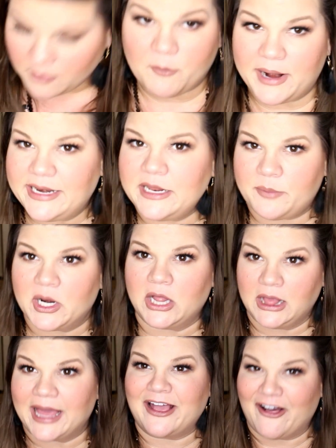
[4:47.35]
But I did put a
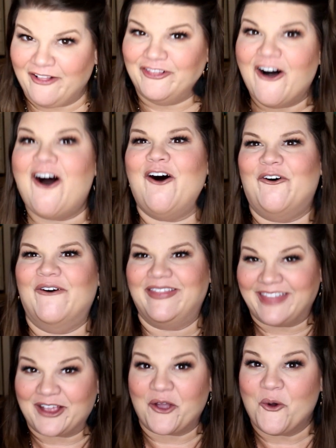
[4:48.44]
lot on.
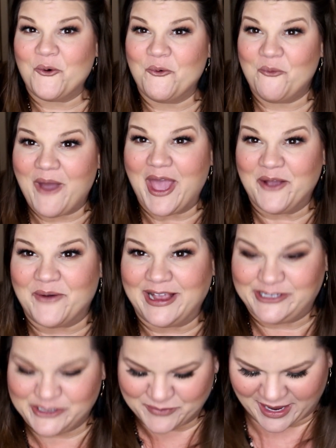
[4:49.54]
Like way
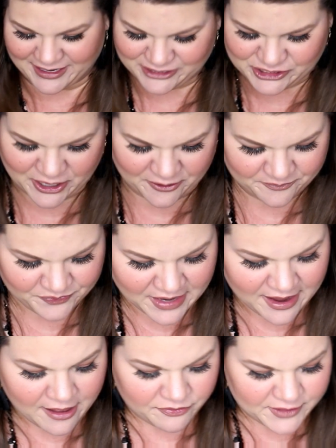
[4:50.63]
too much. So
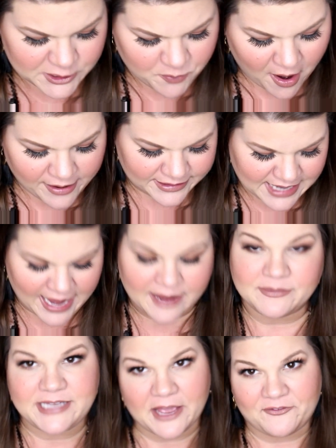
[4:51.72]
this product I
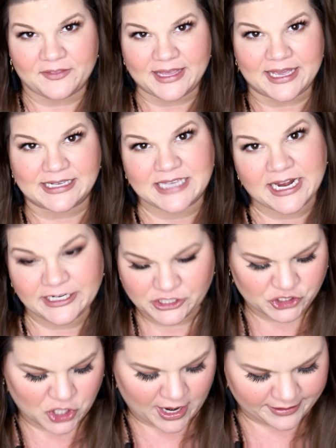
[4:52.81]
am definitely excited to
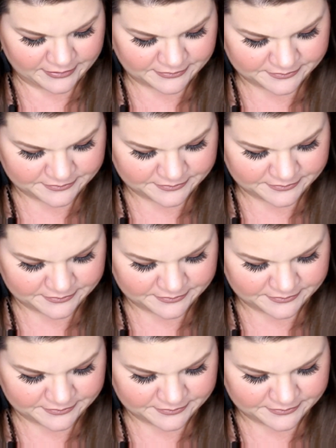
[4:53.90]
try.